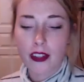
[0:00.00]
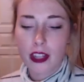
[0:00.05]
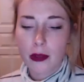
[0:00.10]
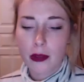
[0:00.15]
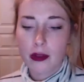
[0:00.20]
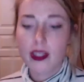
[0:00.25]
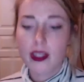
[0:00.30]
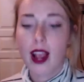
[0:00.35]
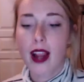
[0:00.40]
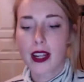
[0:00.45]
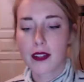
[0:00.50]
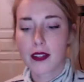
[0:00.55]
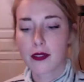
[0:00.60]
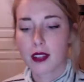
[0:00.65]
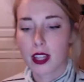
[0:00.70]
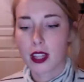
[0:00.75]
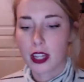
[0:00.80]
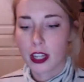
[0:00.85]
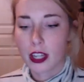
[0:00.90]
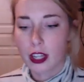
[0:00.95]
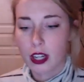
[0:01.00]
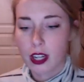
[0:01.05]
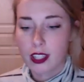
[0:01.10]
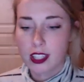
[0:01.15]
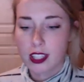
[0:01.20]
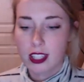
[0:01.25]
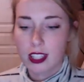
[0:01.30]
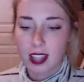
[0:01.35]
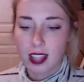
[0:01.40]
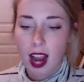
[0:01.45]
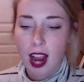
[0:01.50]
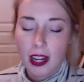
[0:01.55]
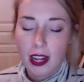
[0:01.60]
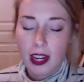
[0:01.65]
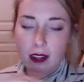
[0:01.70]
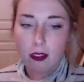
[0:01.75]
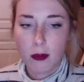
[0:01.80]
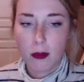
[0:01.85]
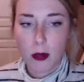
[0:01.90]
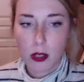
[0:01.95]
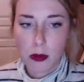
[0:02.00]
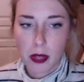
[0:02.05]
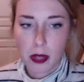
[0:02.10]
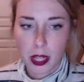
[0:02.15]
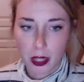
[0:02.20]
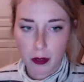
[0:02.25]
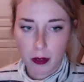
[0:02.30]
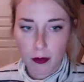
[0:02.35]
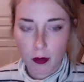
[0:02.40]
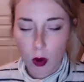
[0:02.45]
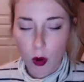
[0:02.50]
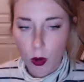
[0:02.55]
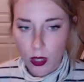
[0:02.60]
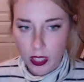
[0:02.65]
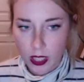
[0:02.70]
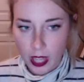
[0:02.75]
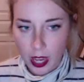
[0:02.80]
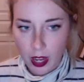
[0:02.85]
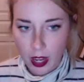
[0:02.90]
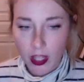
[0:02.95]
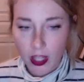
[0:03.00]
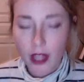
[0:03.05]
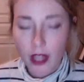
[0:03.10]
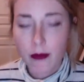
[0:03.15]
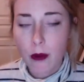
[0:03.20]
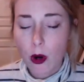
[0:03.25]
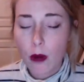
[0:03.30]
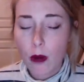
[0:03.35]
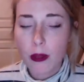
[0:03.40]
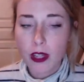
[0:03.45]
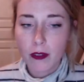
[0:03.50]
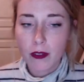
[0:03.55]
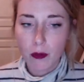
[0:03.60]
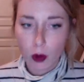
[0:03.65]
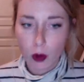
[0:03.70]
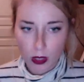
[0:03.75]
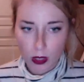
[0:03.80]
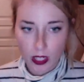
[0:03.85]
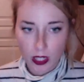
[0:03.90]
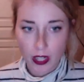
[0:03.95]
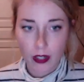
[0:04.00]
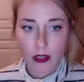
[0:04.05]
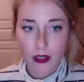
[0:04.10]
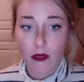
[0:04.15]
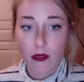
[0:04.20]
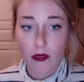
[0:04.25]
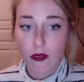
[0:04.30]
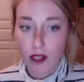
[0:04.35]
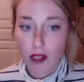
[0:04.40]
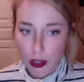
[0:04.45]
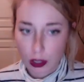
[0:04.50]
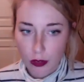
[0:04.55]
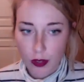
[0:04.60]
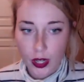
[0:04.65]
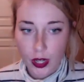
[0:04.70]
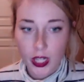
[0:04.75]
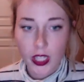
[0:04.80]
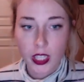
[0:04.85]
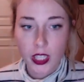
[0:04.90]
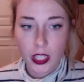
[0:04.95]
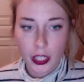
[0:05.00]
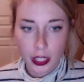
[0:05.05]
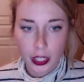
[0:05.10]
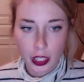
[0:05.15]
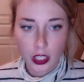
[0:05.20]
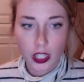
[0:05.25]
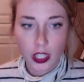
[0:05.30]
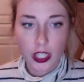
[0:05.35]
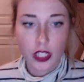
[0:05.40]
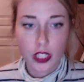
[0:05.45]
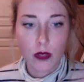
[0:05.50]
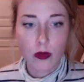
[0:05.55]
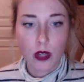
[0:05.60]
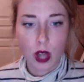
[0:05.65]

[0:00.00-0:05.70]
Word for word: was kind of linear because it's kind of supposed to be like a folk tale, and normally folk tales feel very linear. Like kind